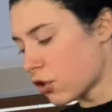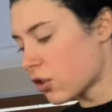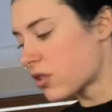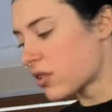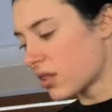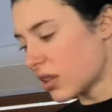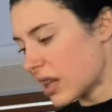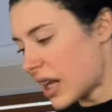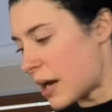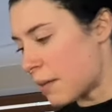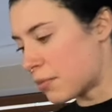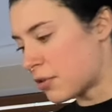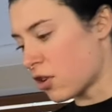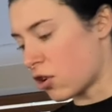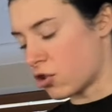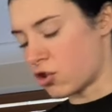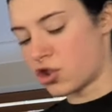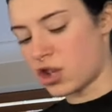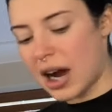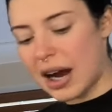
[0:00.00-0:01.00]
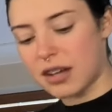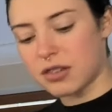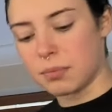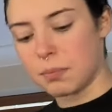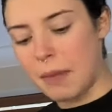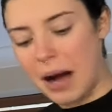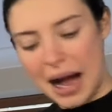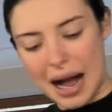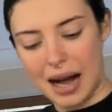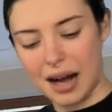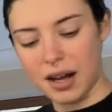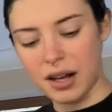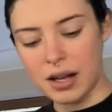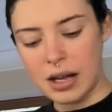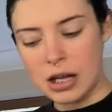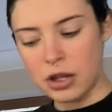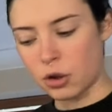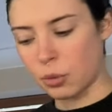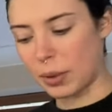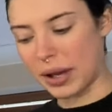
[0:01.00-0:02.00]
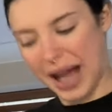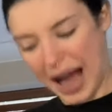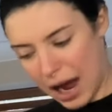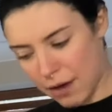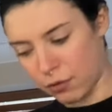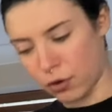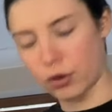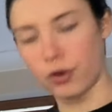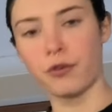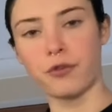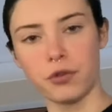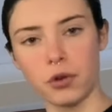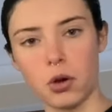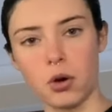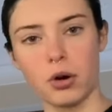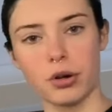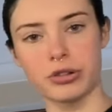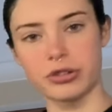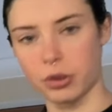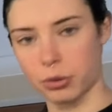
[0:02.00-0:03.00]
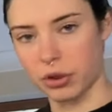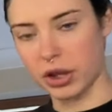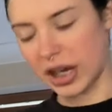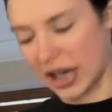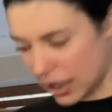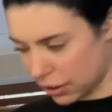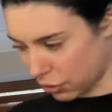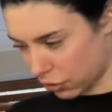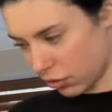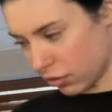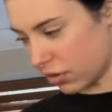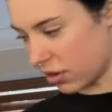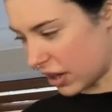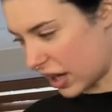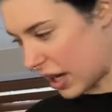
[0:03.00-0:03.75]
I've just slipped on Jack's mat that we have on the floor so that he doesn't